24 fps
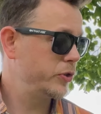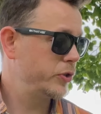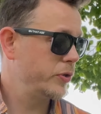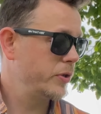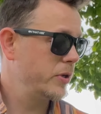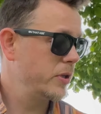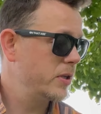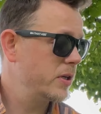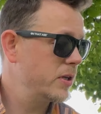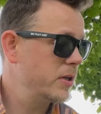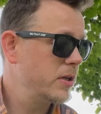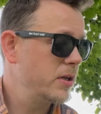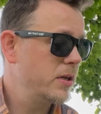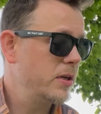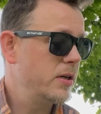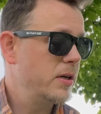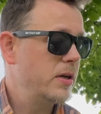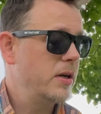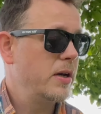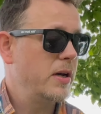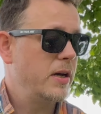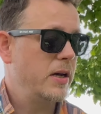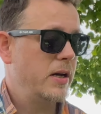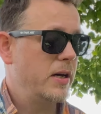show you
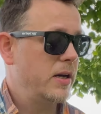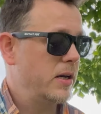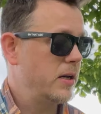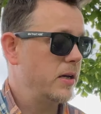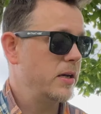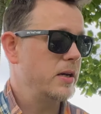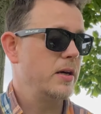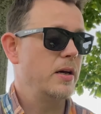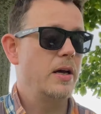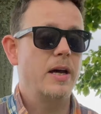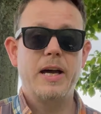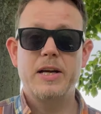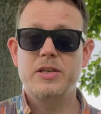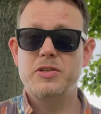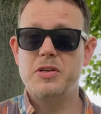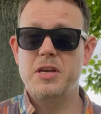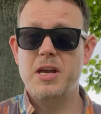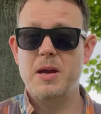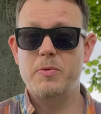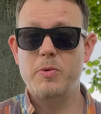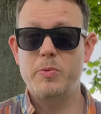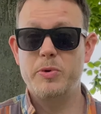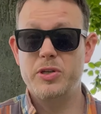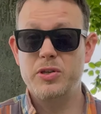the action
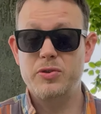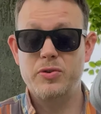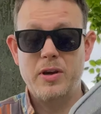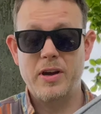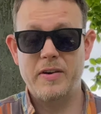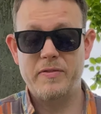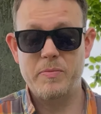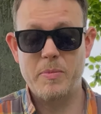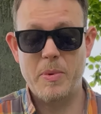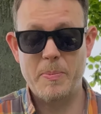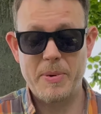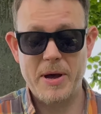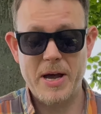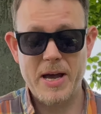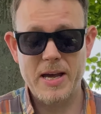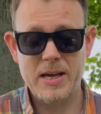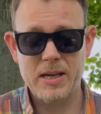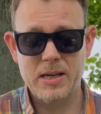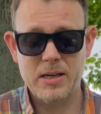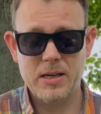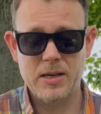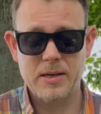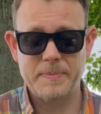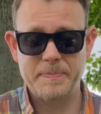camera, which I do have in my
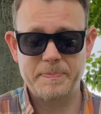bag.